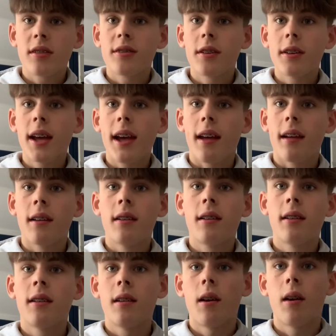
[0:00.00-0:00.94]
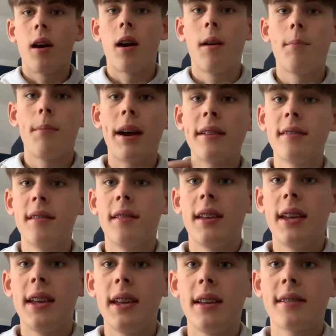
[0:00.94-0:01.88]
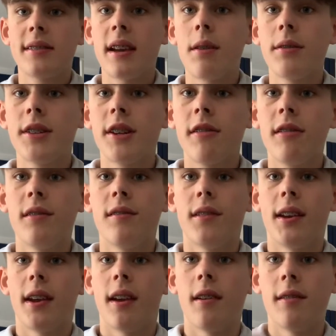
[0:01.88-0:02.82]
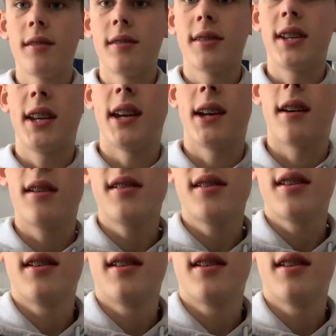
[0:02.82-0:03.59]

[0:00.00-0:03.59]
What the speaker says: yeah, back to the sour cherry video. See you guys.